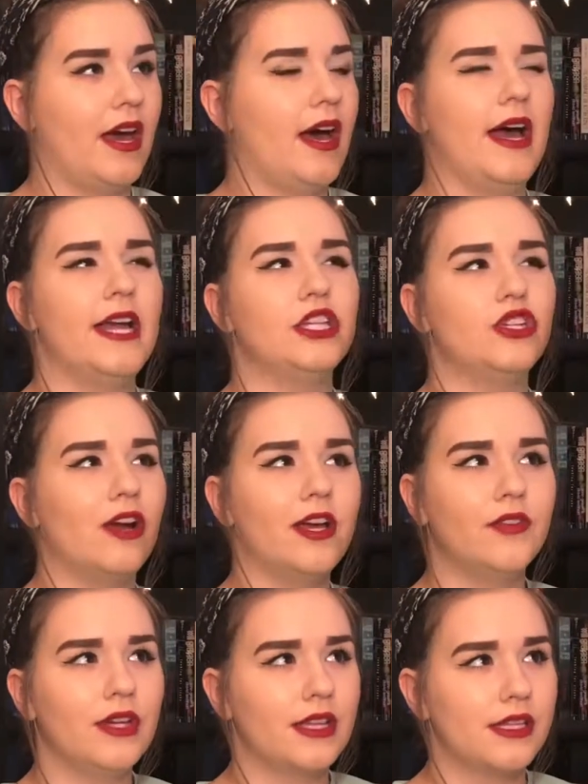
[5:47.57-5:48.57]
I
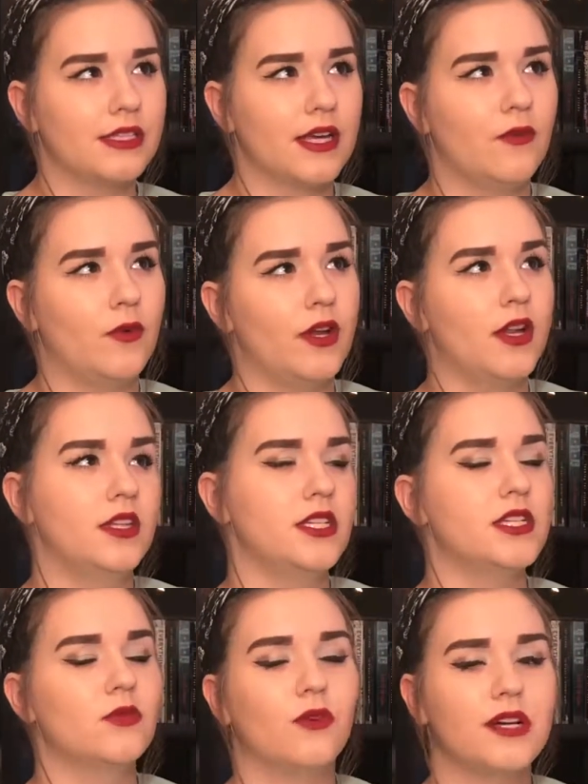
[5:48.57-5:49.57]
tried reading the second one and
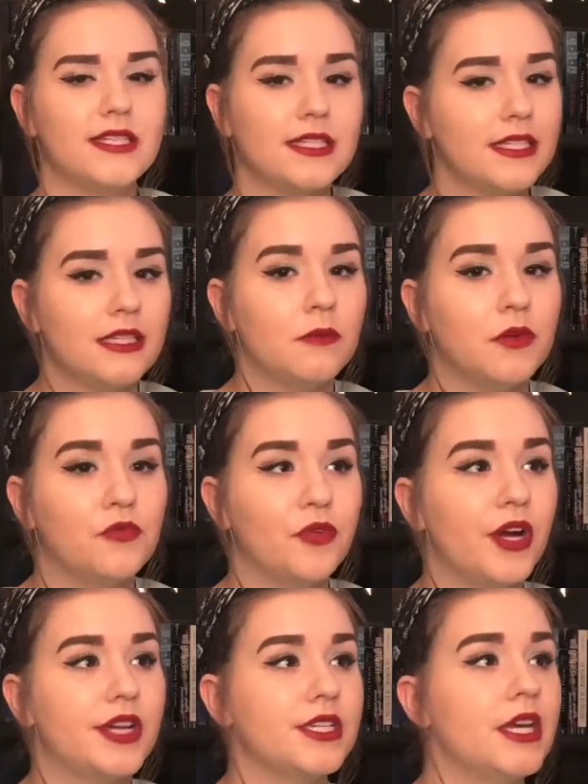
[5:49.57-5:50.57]
just wasn't in the mood
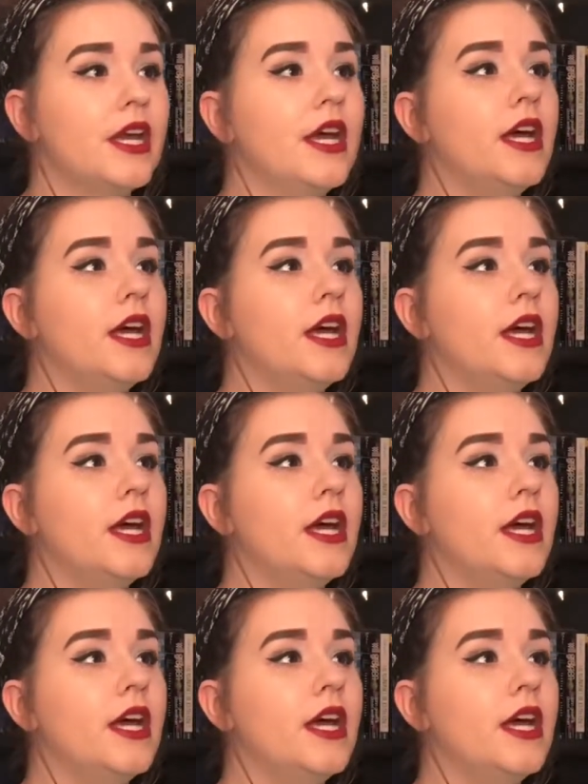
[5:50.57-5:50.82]
for it.